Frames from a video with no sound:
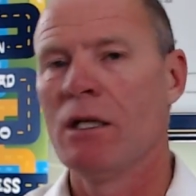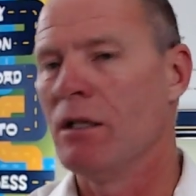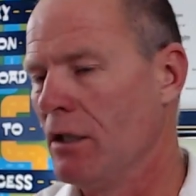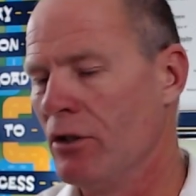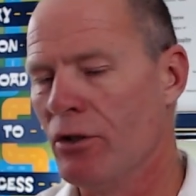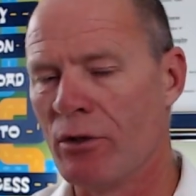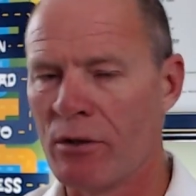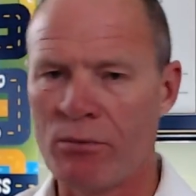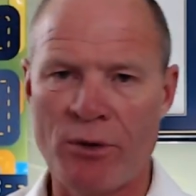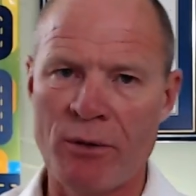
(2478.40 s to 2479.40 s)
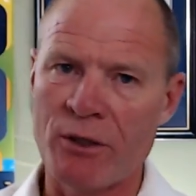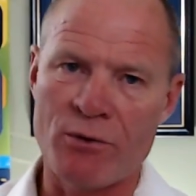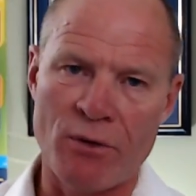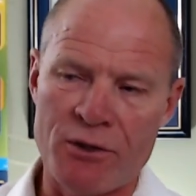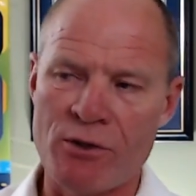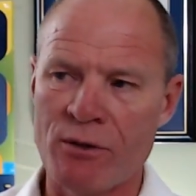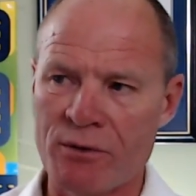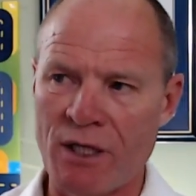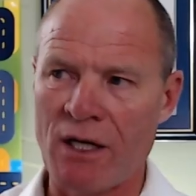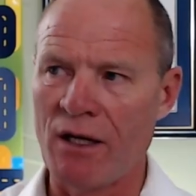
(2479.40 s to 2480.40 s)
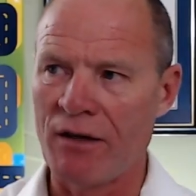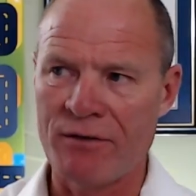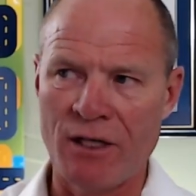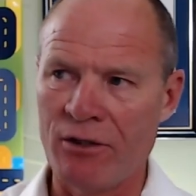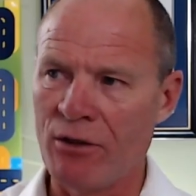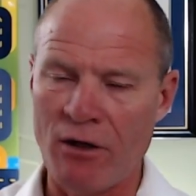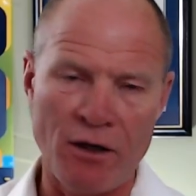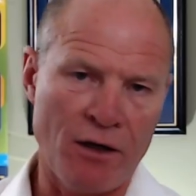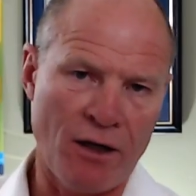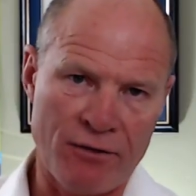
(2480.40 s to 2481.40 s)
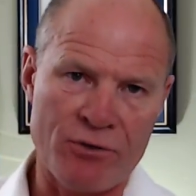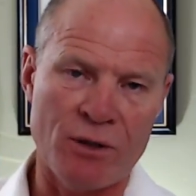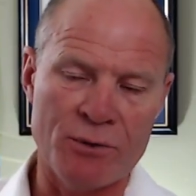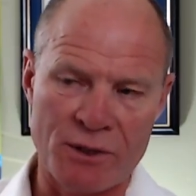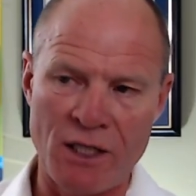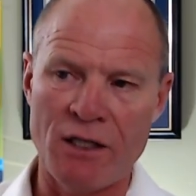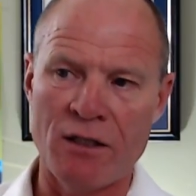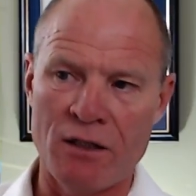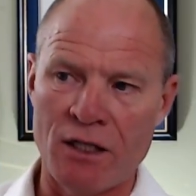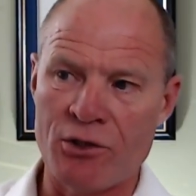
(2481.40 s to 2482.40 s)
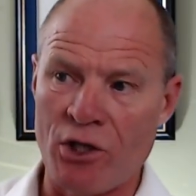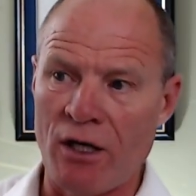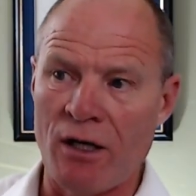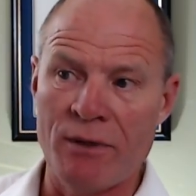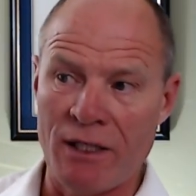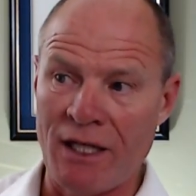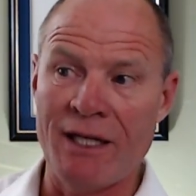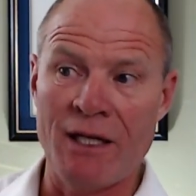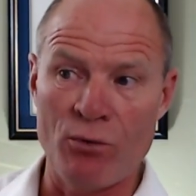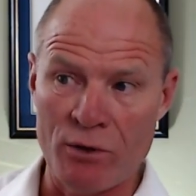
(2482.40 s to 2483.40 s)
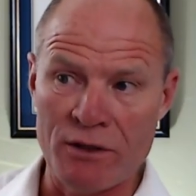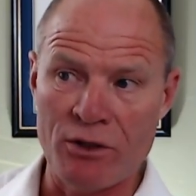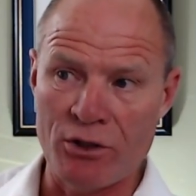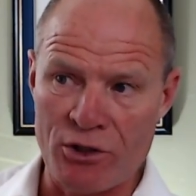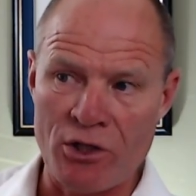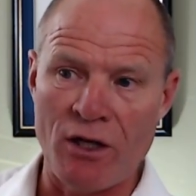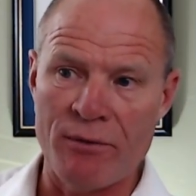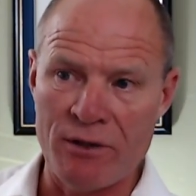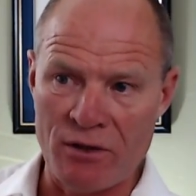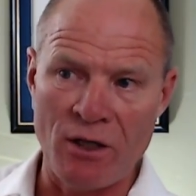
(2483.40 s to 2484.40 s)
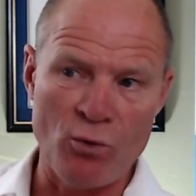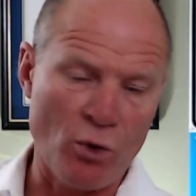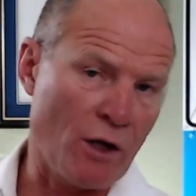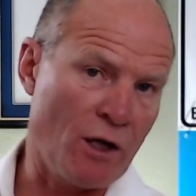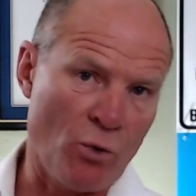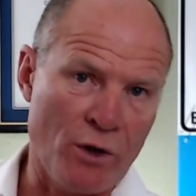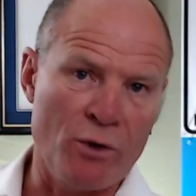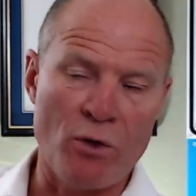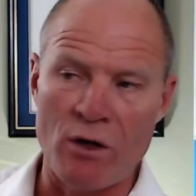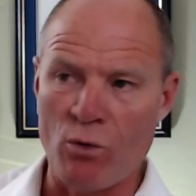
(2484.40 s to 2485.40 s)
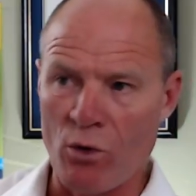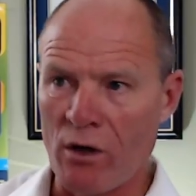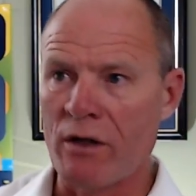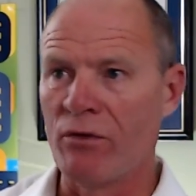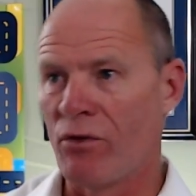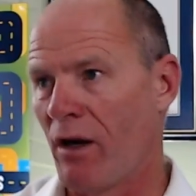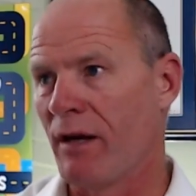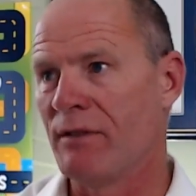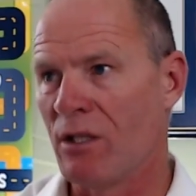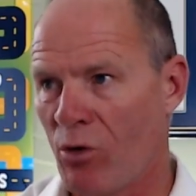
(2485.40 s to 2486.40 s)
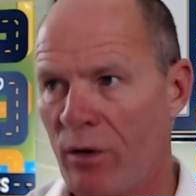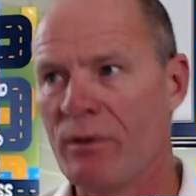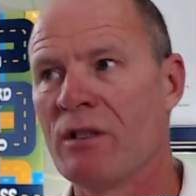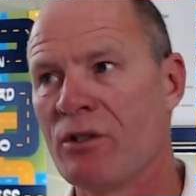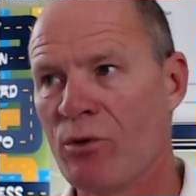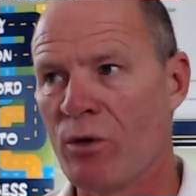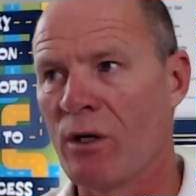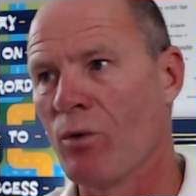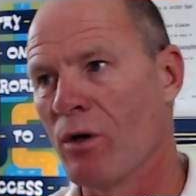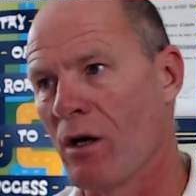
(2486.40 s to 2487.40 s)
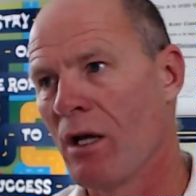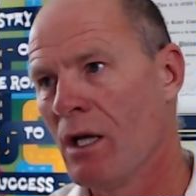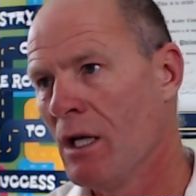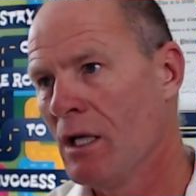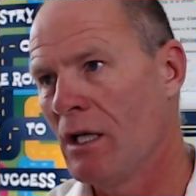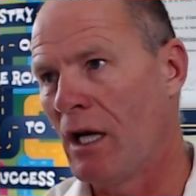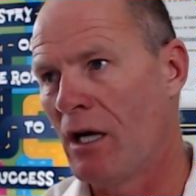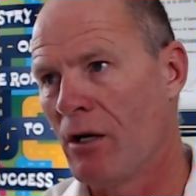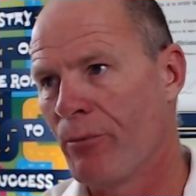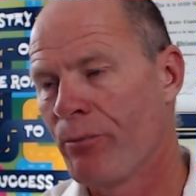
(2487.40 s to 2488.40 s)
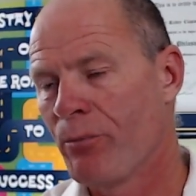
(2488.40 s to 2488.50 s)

you can pretty much write your own ticket after that. You're not going to have troubles getting a job and getting a really good job and working where you want to work and drive the equipment that you want to work. Now,